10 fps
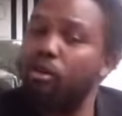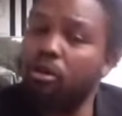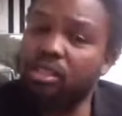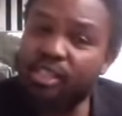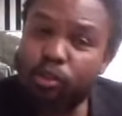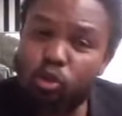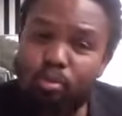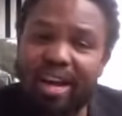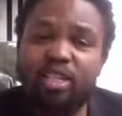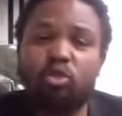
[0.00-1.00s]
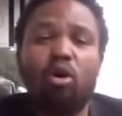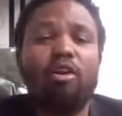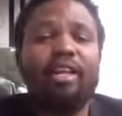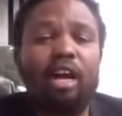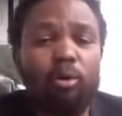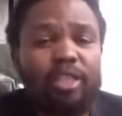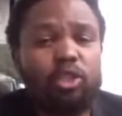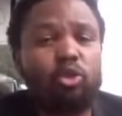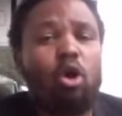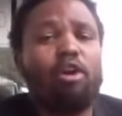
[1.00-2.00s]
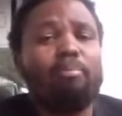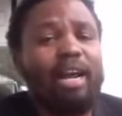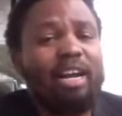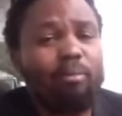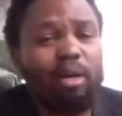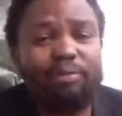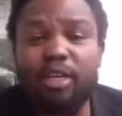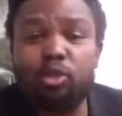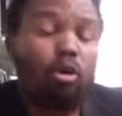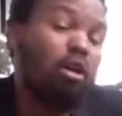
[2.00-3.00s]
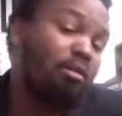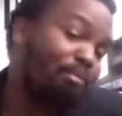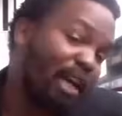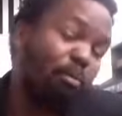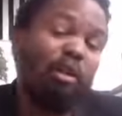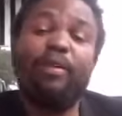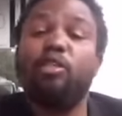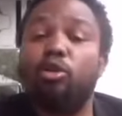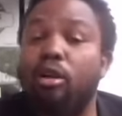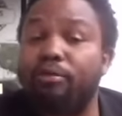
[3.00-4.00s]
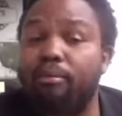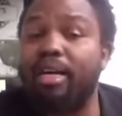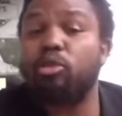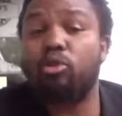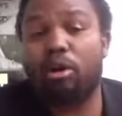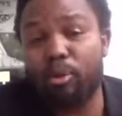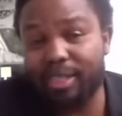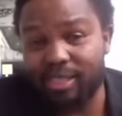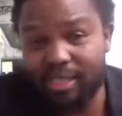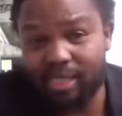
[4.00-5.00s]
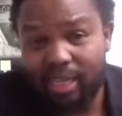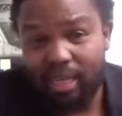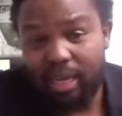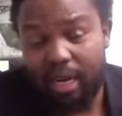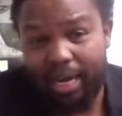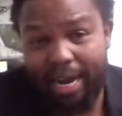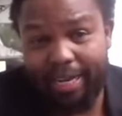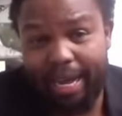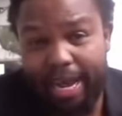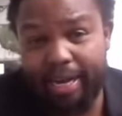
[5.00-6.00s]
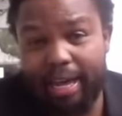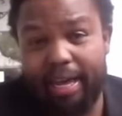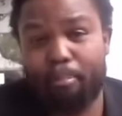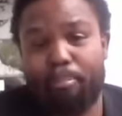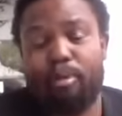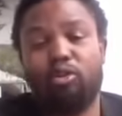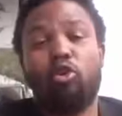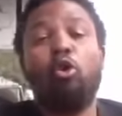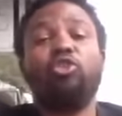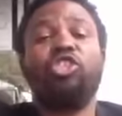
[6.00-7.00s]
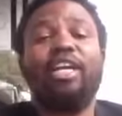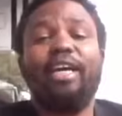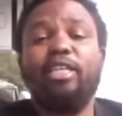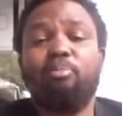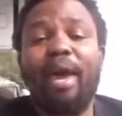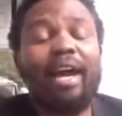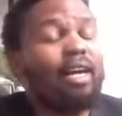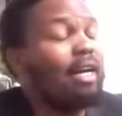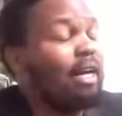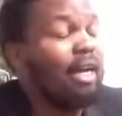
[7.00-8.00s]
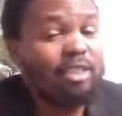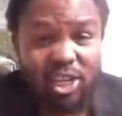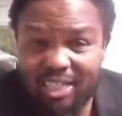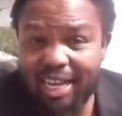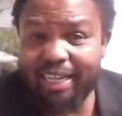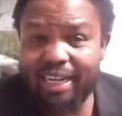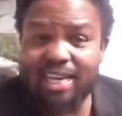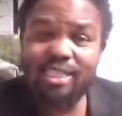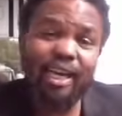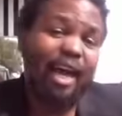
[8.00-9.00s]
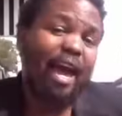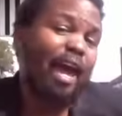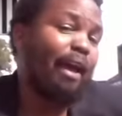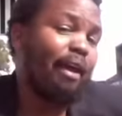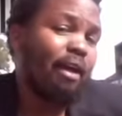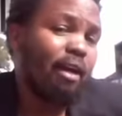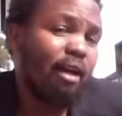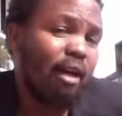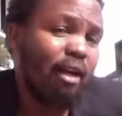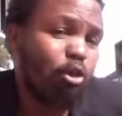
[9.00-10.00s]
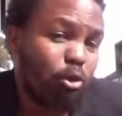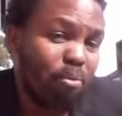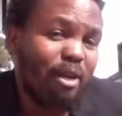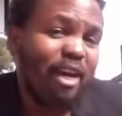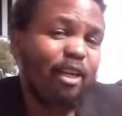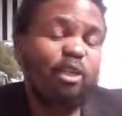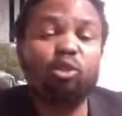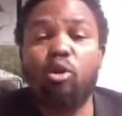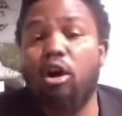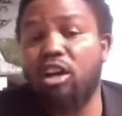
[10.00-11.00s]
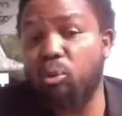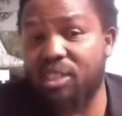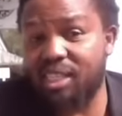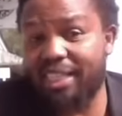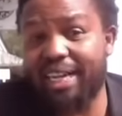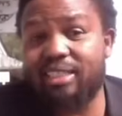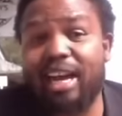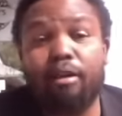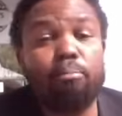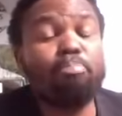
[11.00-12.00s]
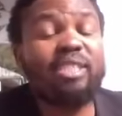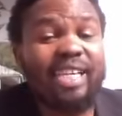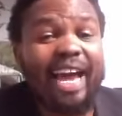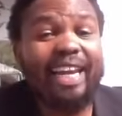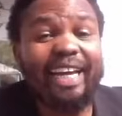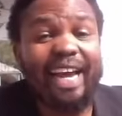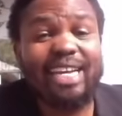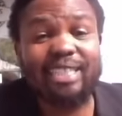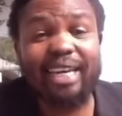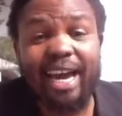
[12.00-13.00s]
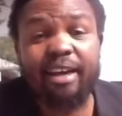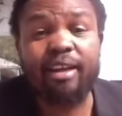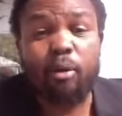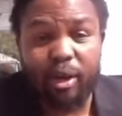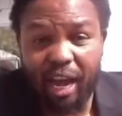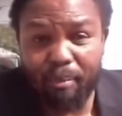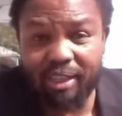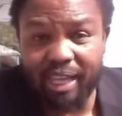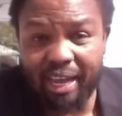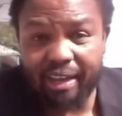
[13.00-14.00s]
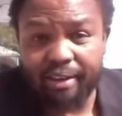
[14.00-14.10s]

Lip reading: Since Zuma is gone, Saudi is gone, Brian Molefe is gone. Brian Molefe is gone from ESCOM. You can see again, load shedding is back. Just like in SAA, Tudimbiani is gone. We see that they are sailing SAA, becoming there.